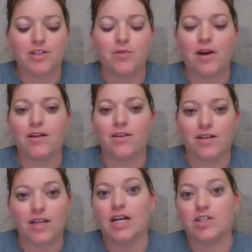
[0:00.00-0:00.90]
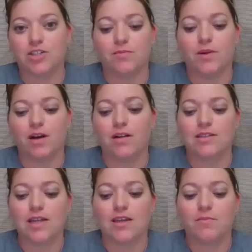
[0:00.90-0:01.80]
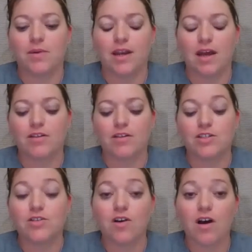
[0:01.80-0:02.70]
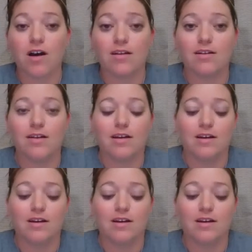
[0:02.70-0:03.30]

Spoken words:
She wanted her to gush and be all excited, but now that she's gone,